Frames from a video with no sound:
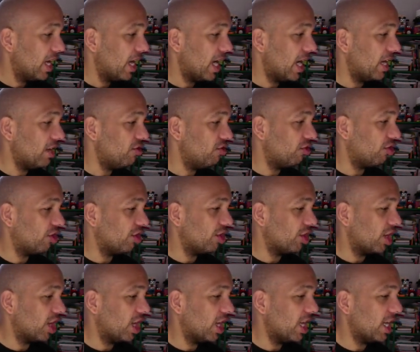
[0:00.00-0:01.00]
and you're going
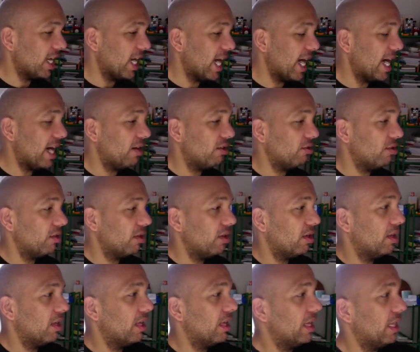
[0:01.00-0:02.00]
to cut out
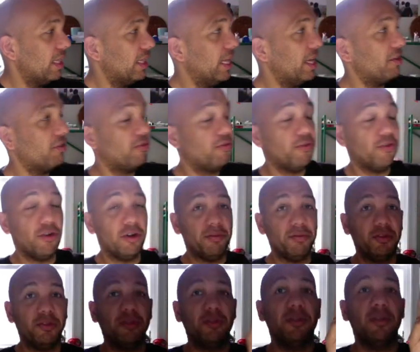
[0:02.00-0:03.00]
letter
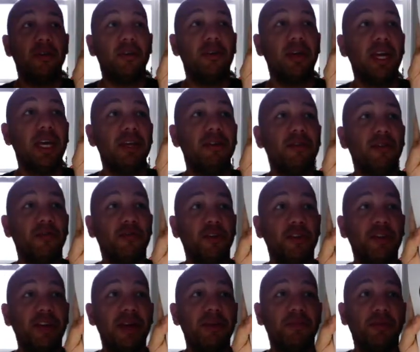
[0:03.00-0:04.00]
forms. Okay, so for
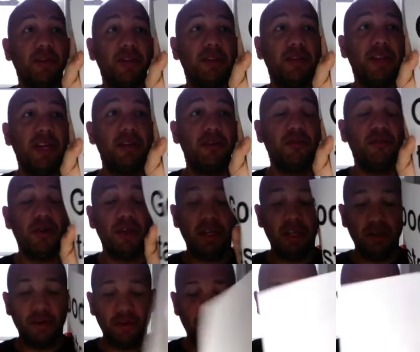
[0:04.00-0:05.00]
example, let's say you want to
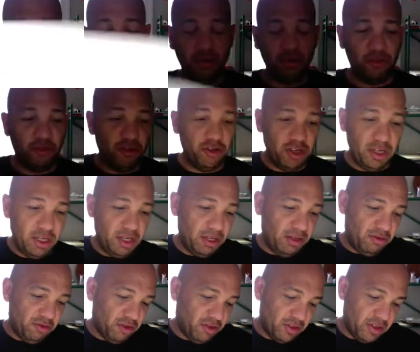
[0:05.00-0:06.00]
use the G,
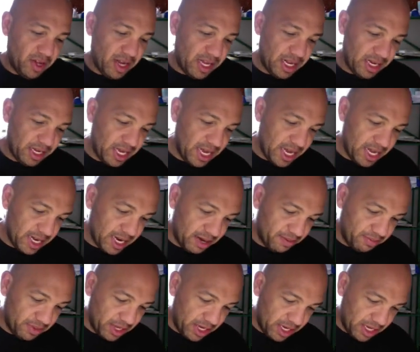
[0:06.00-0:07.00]
and again,
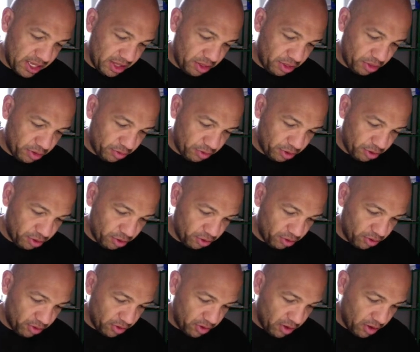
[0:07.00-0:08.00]
I'm thinking
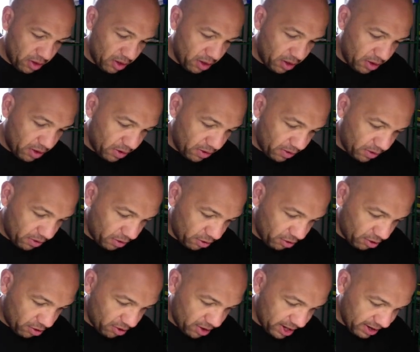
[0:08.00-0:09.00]
through, you
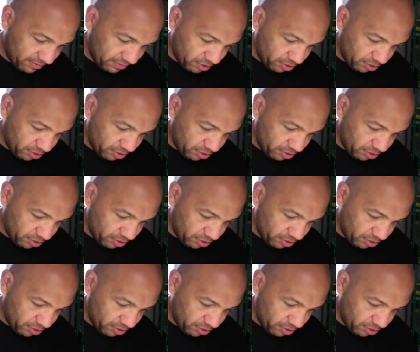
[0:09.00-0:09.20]
don't have